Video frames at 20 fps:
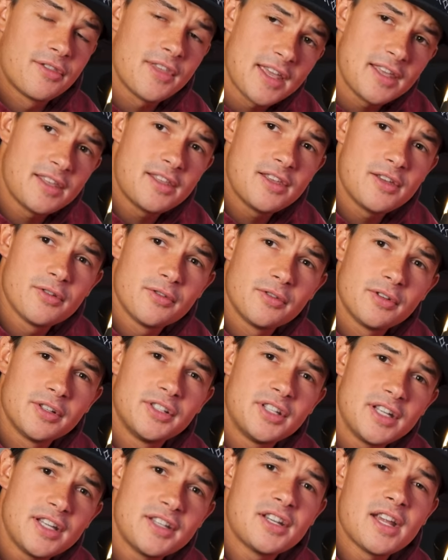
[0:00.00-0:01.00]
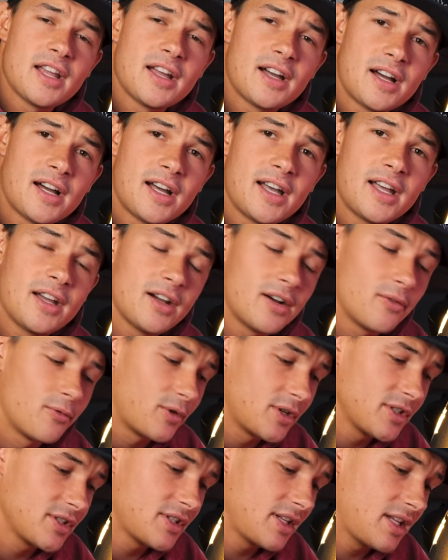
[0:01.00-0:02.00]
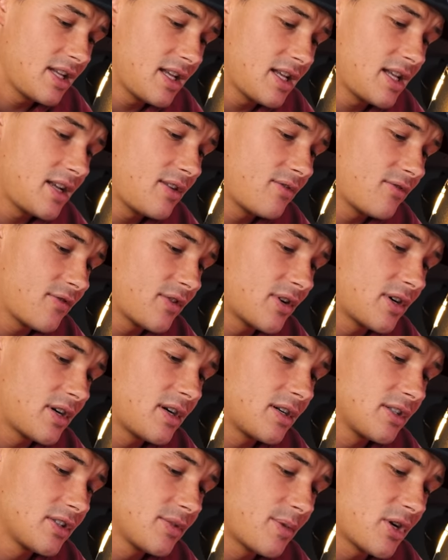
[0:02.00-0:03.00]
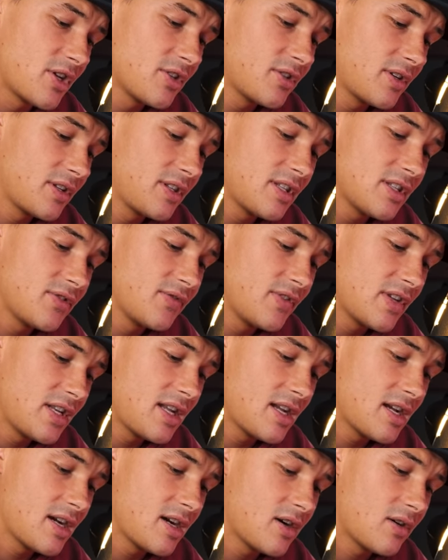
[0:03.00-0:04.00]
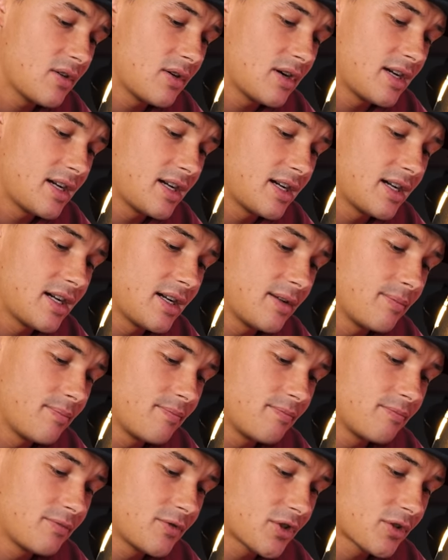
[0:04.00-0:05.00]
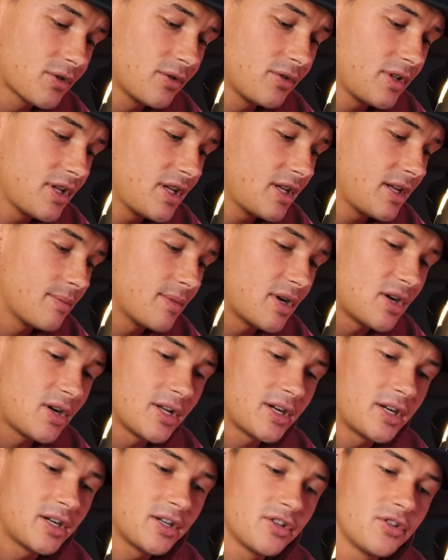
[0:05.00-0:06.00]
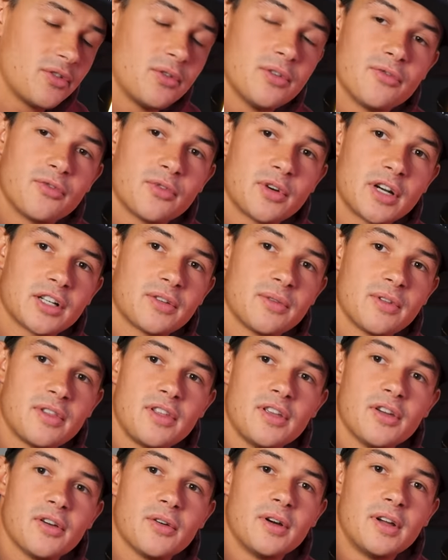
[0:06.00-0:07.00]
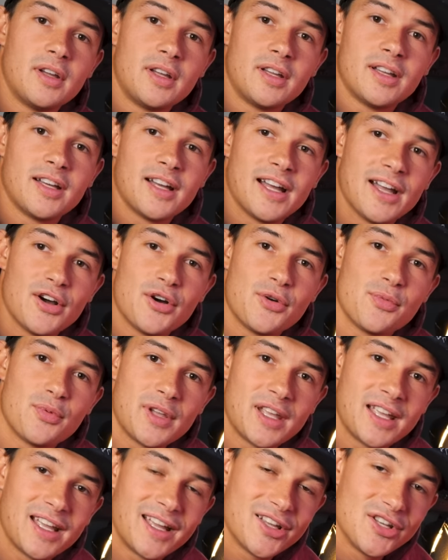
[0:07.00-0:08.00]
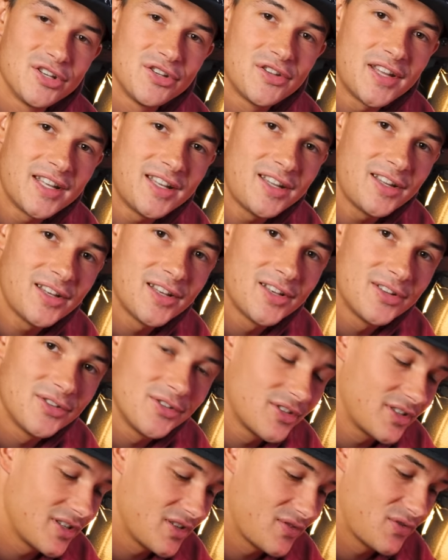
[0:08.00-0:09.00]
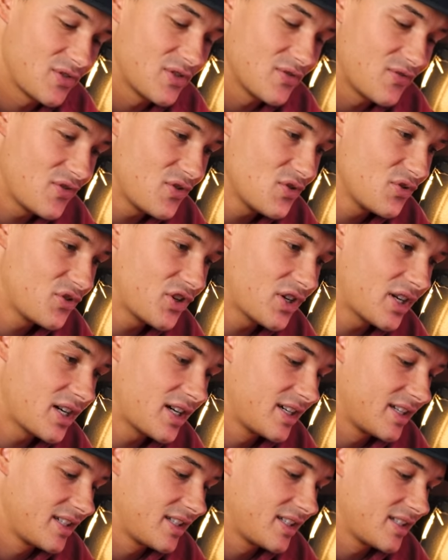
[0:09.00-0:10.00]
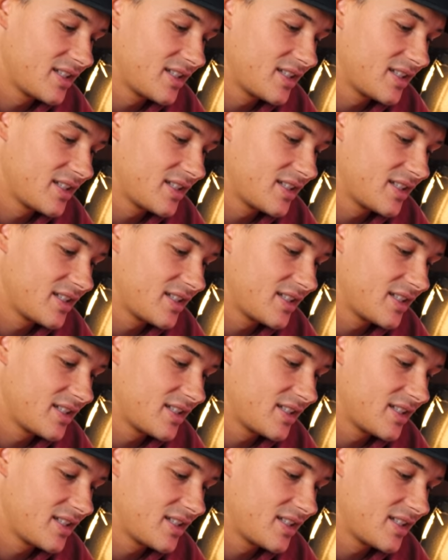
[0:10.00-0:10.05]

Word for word: Thank you, D J I, once again for sponsoring this video. Uh, I truly am honored to have worked with you. I hope we can continue to do stuff in the future.